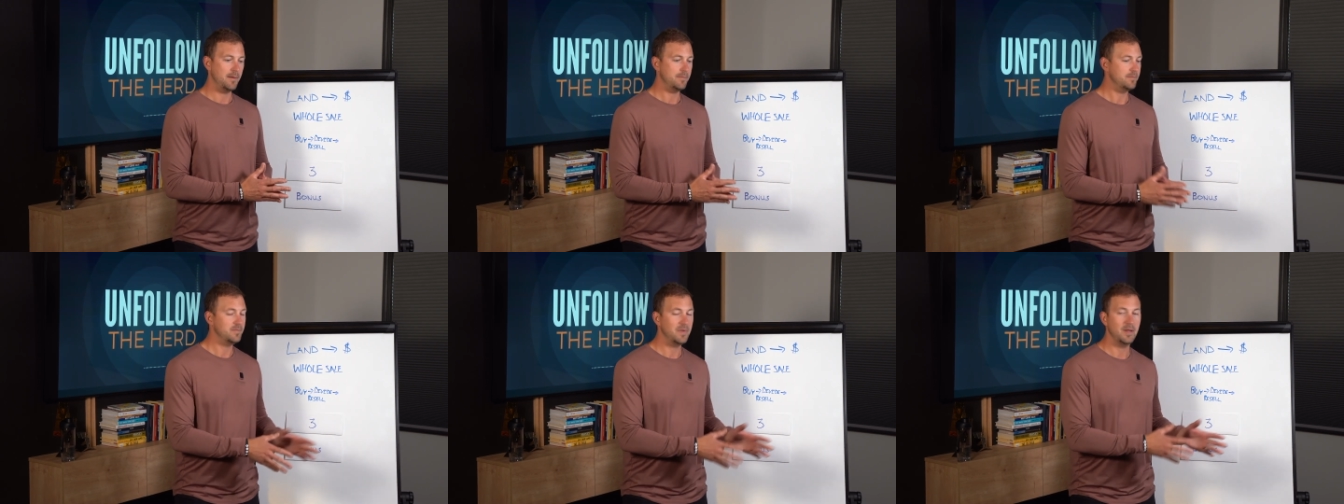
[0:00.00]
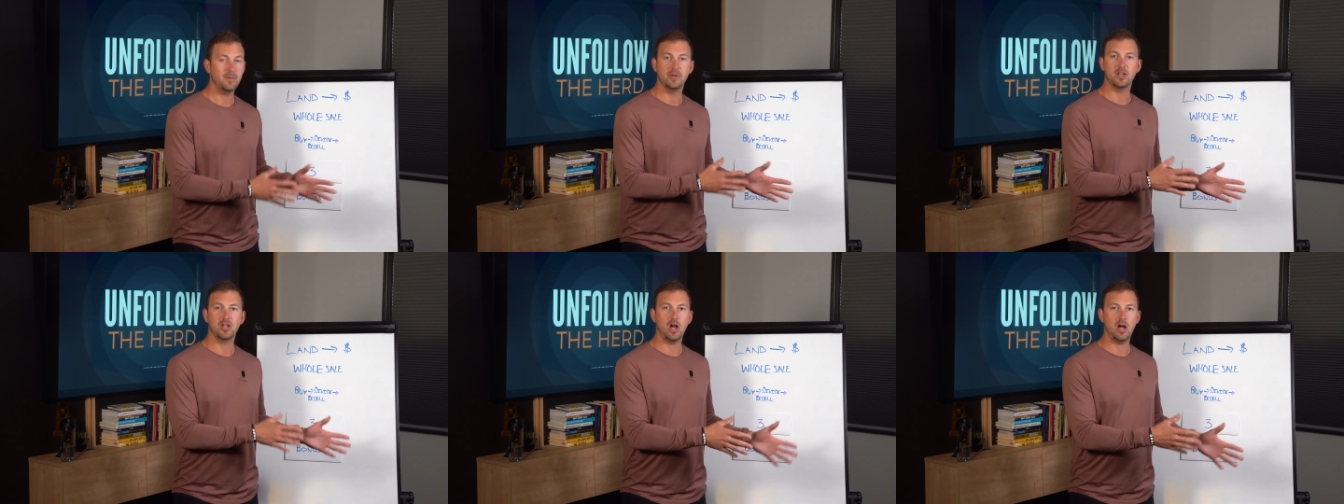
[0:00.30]

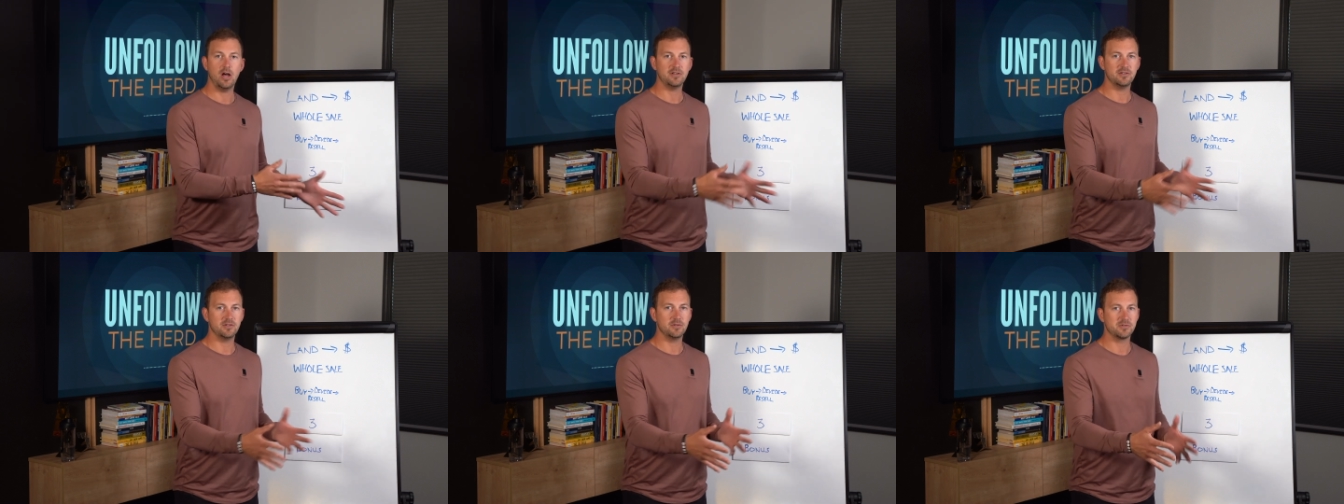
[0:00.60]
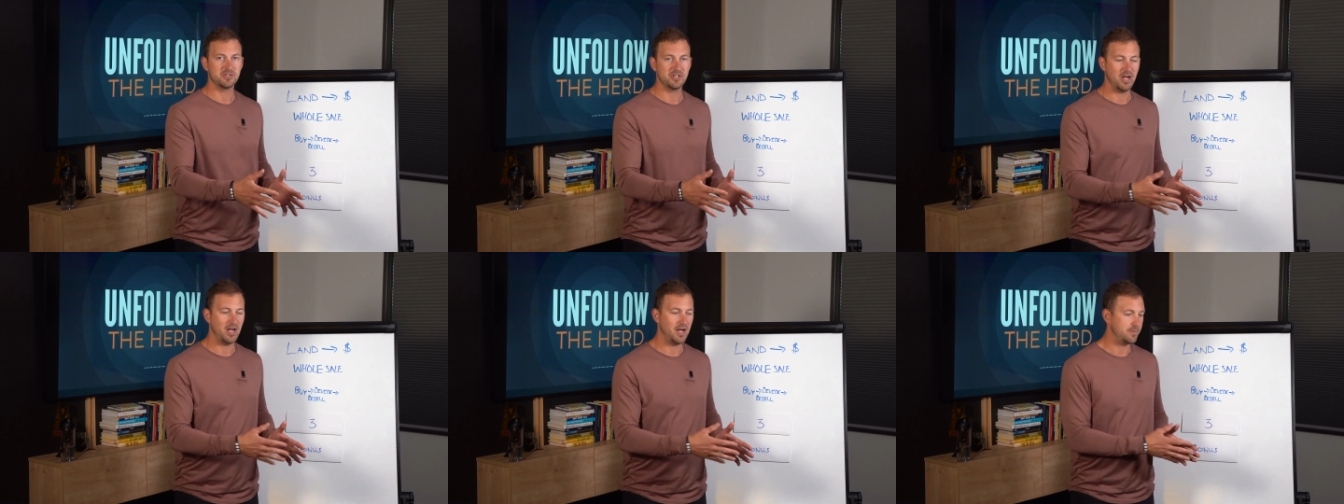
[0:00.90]
maybe condo
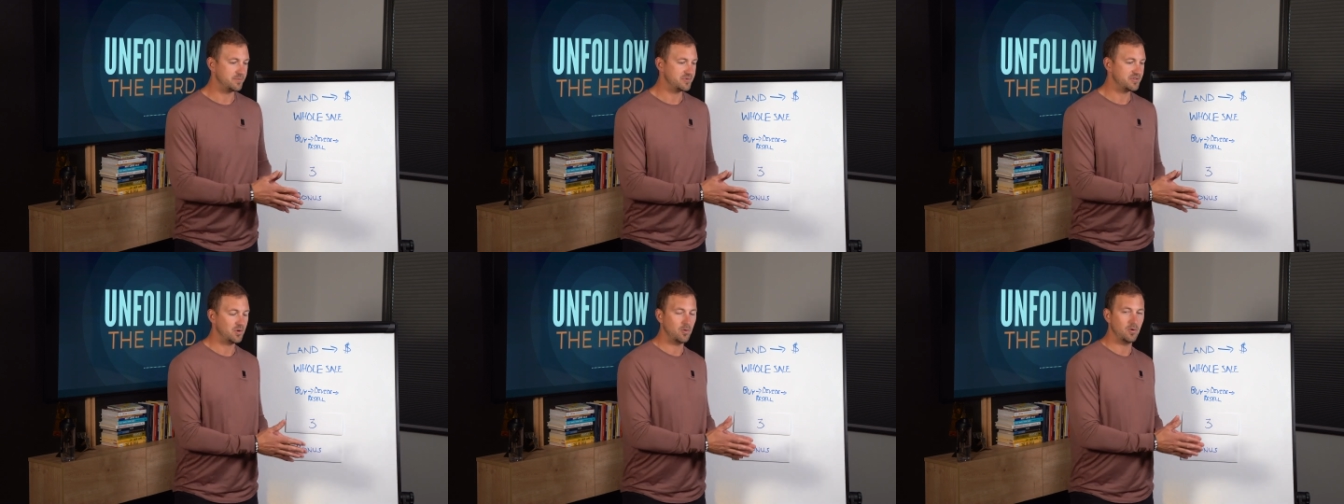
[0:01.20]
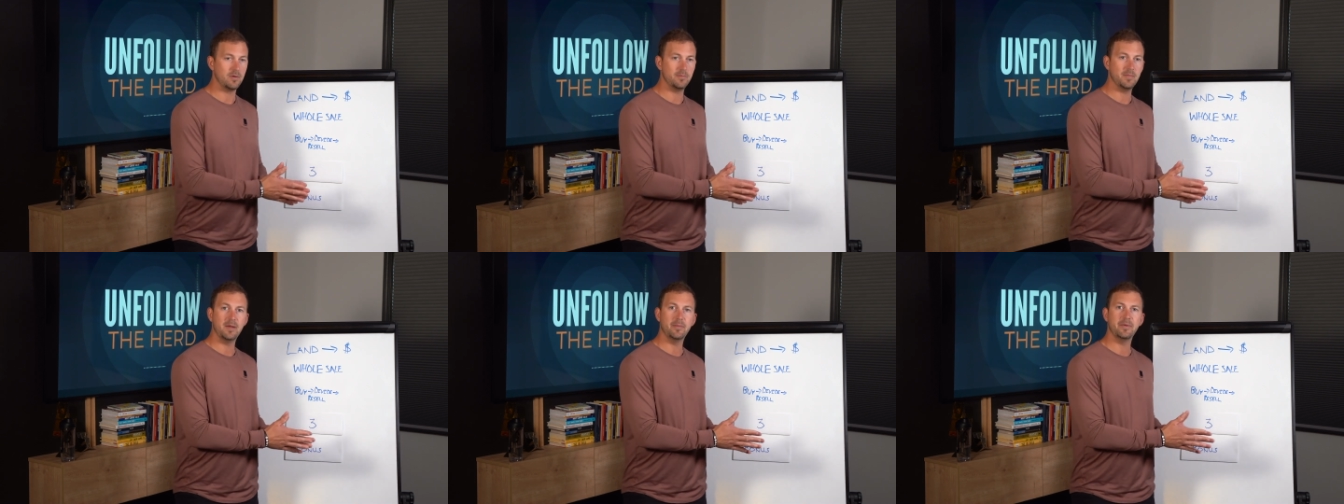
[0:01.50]
shops,
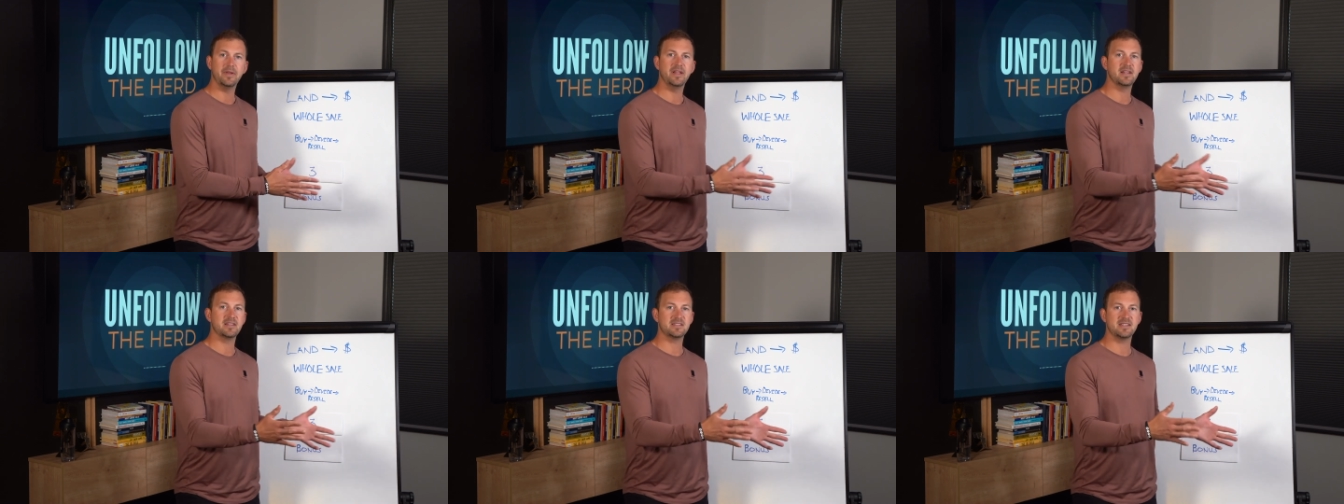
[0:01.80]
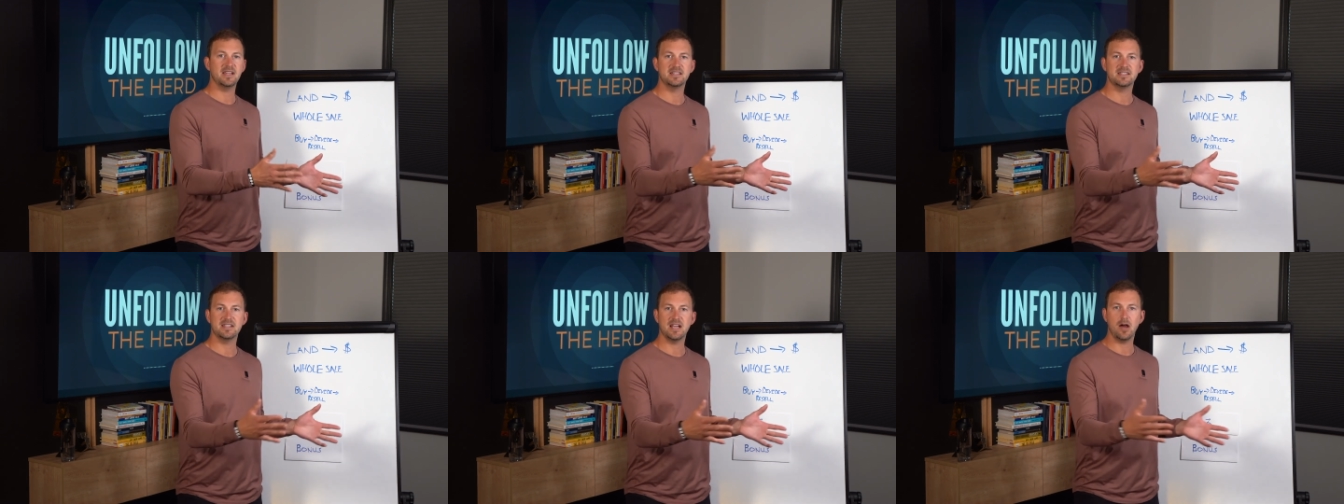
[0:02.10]
or maybe it's
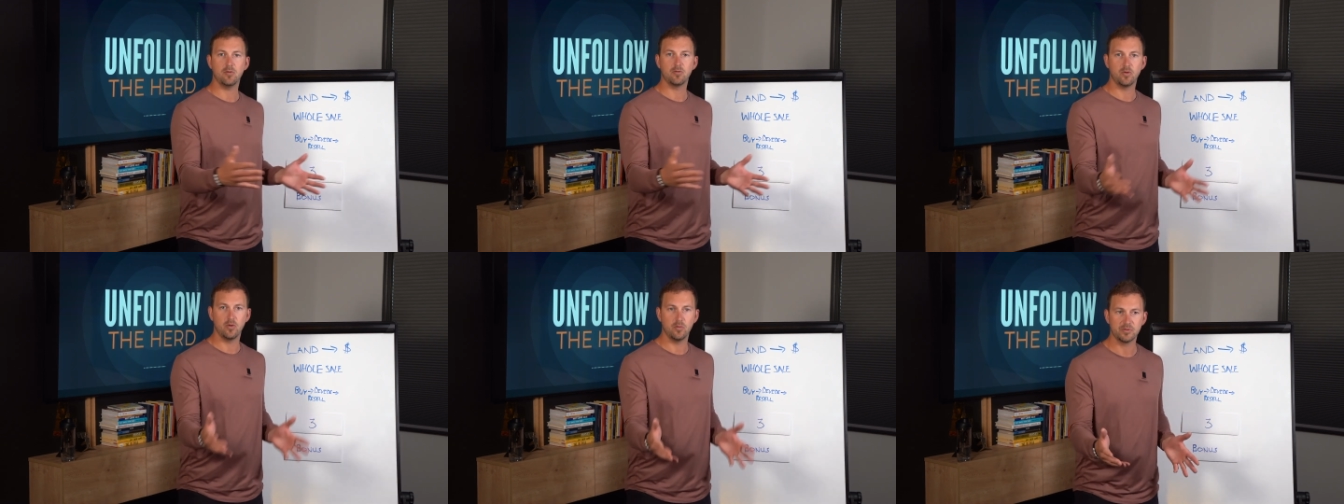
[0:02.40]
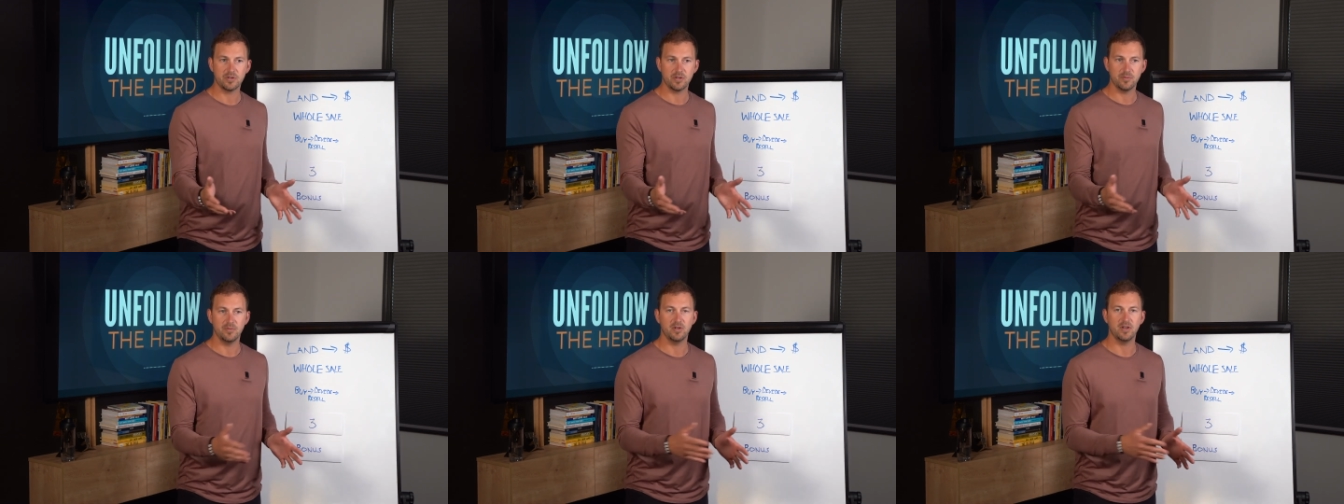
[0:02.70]
a townhome
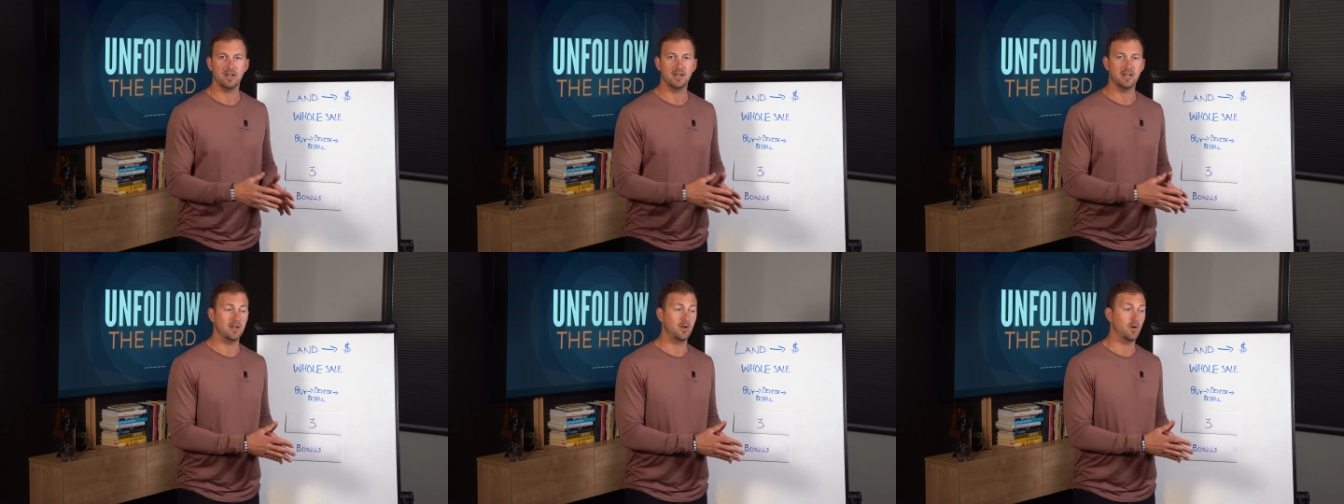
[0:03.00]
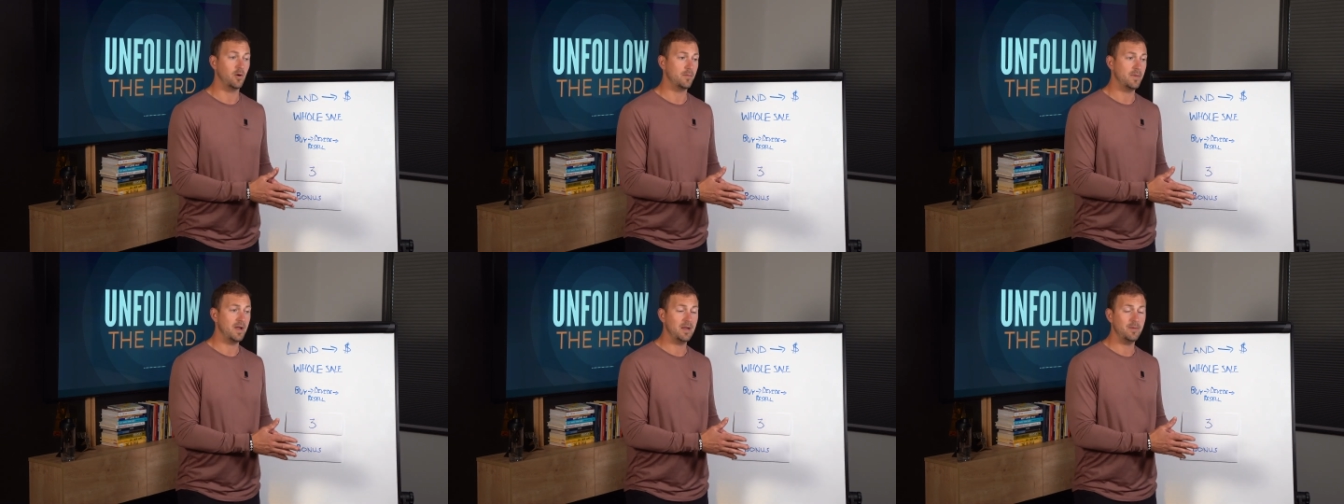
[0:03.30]
community,
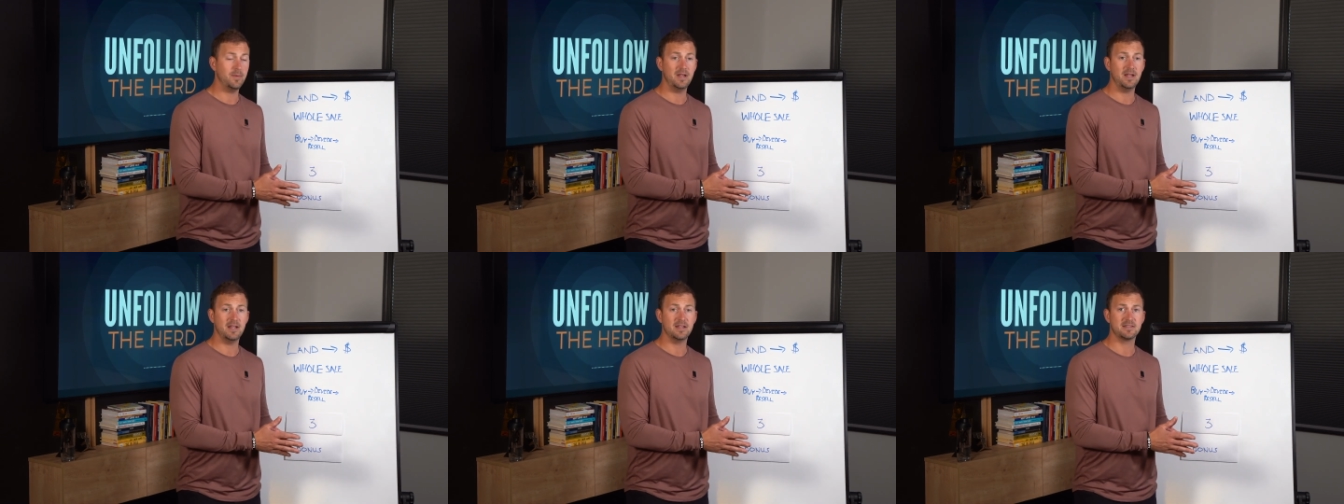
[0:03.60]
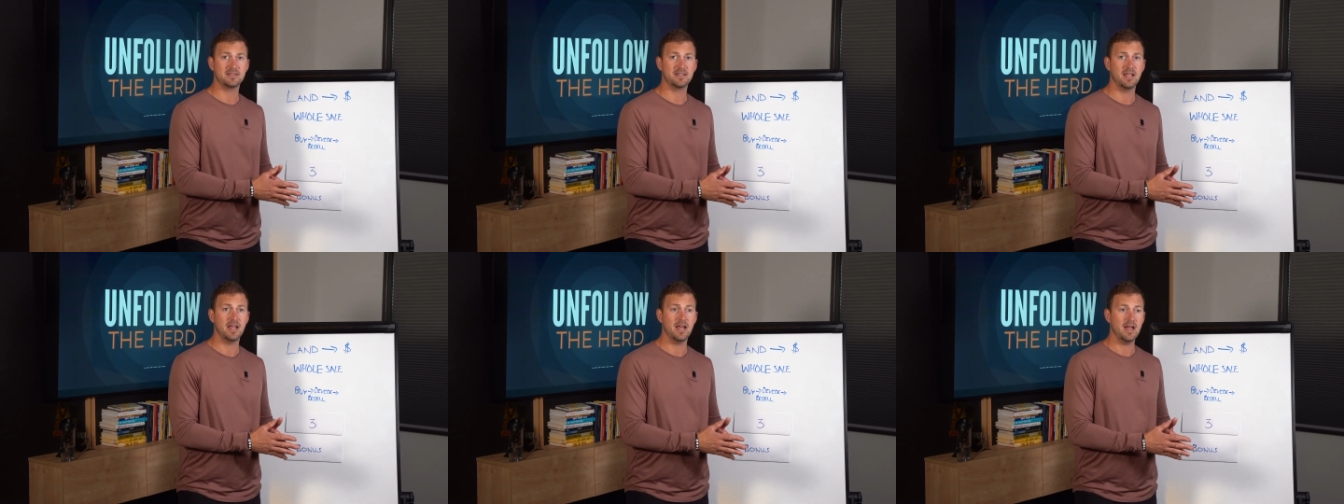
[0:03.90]
or maybe
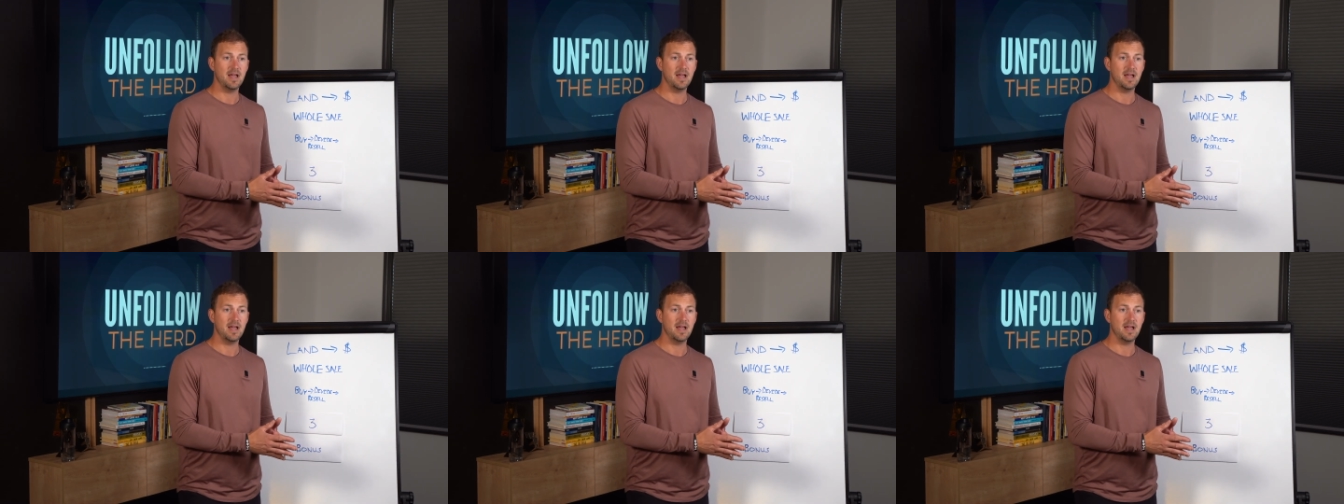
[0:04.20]
it's